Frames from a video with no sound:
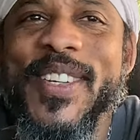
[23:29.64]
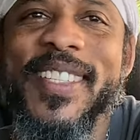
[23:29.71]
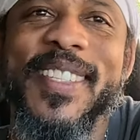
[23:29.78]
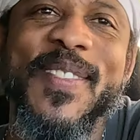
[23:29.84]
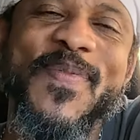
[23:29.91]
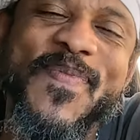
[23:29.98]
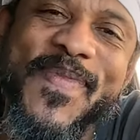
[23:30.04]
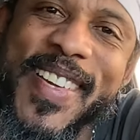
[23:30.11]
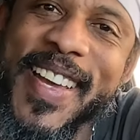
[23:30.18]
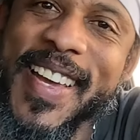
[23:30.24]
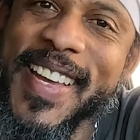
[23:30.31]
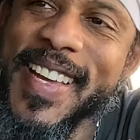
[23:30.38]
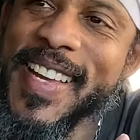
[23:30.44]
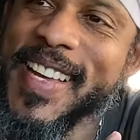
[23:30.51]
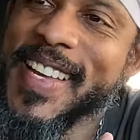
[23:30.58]
with some
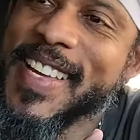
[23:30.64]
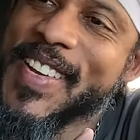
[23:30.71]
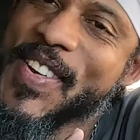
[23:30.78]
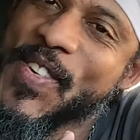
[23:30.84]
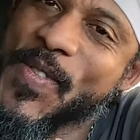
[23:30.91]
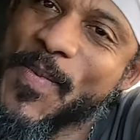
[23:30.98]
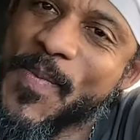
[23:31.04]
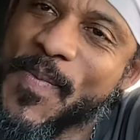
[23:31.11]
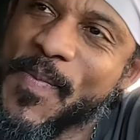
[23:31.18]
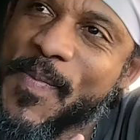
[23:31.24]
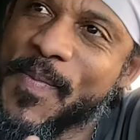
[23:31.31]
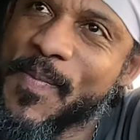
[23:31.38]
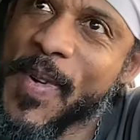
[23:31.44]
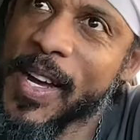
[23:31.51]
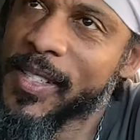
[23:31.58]

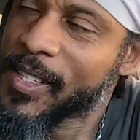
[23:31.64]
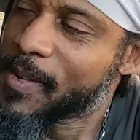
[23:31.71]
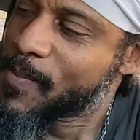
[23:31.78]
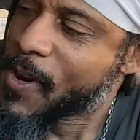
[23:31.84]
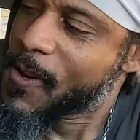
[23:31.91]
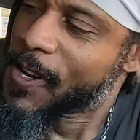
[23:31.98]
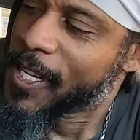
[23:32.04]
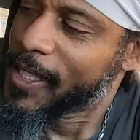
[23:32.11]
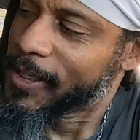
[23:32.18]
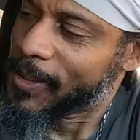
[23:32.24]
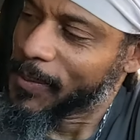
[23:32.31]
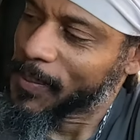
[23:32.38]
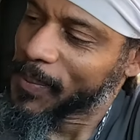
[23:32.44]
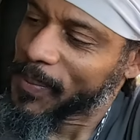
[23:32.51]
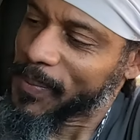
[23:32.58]
mascarpone.
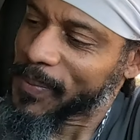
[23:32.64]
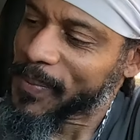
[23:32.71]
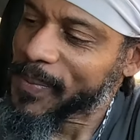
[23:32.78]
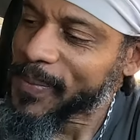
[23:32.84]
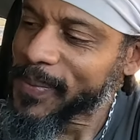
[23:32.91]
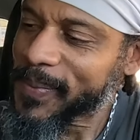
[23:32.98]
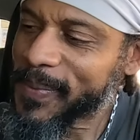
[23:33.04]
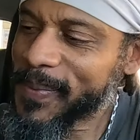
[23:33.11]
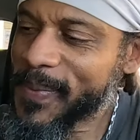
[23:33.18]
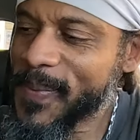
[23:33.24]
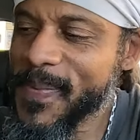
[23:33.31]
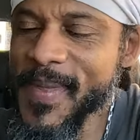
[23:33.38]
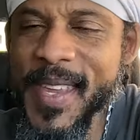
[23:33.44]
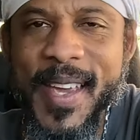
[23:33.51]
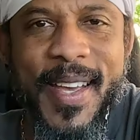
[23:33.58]
Yeah, mascarpone. With
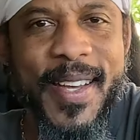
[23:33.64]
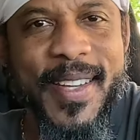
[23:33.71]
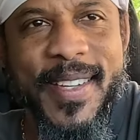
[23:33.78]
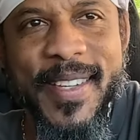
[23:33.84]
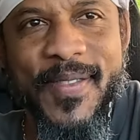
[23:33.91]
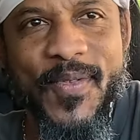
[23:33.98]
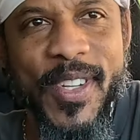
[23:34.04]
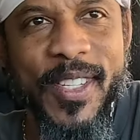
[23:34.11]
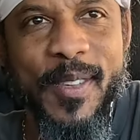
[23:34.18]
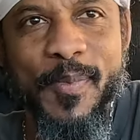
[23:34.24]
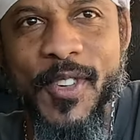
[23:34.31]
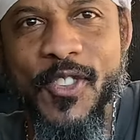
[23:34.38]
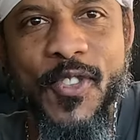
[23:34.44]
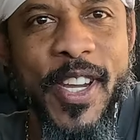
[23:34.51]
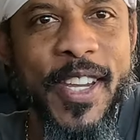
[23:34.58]
some,
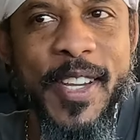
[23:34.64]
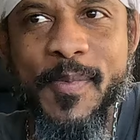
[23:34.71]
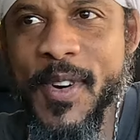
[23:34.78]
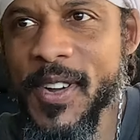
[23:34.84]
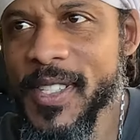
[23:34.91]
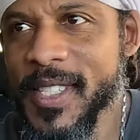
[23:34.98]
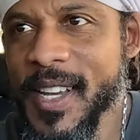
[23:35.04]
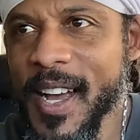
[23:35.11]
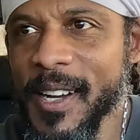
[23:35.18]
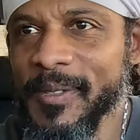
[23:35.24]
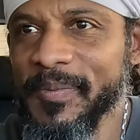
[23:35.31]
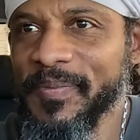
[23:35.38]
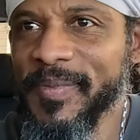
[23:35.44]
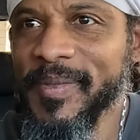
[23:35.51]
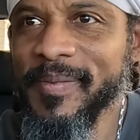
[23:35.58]
some cream espresso. on top.
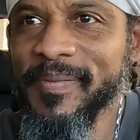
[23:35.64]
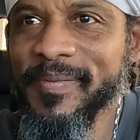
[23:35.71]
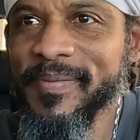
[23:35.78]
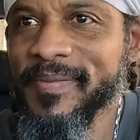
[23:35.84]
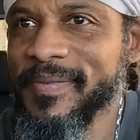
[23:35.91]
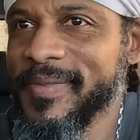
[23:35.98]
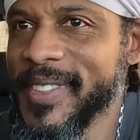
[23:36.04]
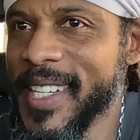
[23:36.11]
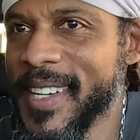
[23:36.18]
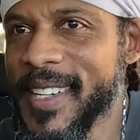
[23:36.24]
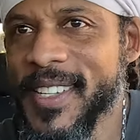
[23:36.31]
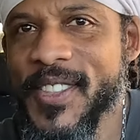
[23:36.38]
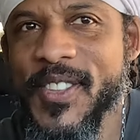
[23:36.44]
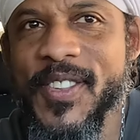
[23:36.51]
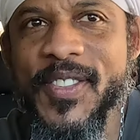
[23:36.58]
Yeah,
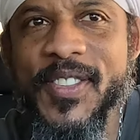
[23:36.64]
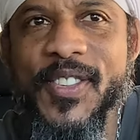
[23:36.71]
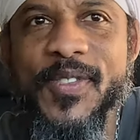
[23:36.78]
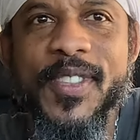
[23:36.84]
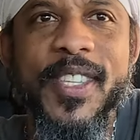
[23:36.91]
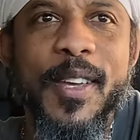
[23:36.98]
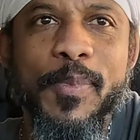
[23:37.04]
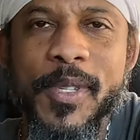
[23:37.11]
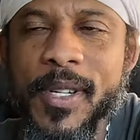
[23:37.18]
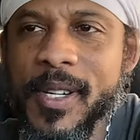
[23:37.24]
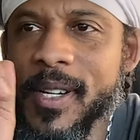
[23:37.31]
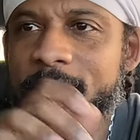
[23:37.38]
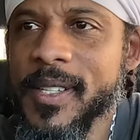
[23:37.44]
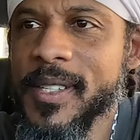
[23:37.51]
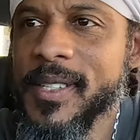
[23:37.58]
espresso, you dip espresso. the
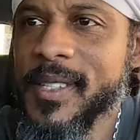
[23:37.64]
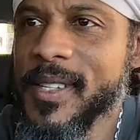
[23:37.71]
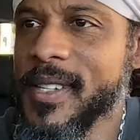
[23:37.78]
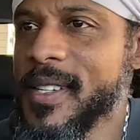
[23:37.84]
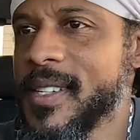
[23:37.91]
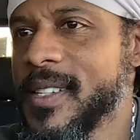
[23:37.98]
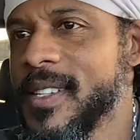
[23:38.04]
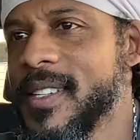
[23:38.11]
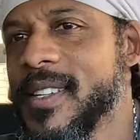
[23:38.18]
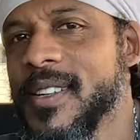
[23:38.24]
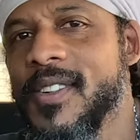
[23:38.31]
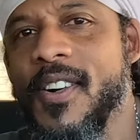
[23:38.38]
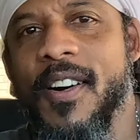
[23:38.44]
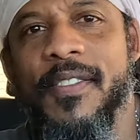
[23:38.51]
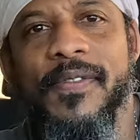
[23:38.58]
cookies in the in the
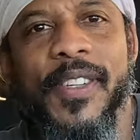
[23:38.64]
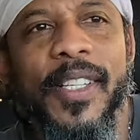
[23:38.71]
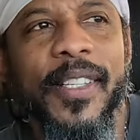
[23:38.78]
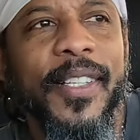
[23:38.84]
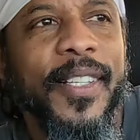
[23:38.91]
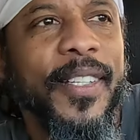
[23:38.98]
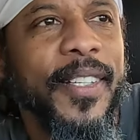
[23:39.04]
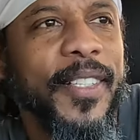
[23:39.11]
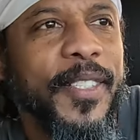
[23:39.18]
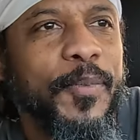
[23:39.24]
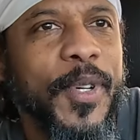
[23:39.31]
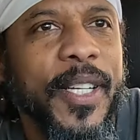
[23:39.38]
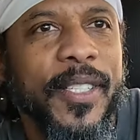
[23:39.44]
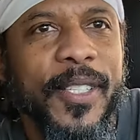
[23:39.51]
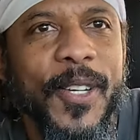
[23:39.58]
coffee and the
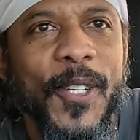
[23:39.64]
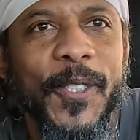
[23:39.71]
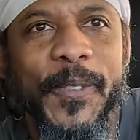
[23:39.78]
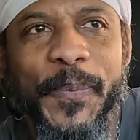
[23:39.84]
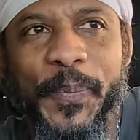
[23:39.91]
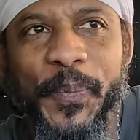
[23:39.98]
espresso.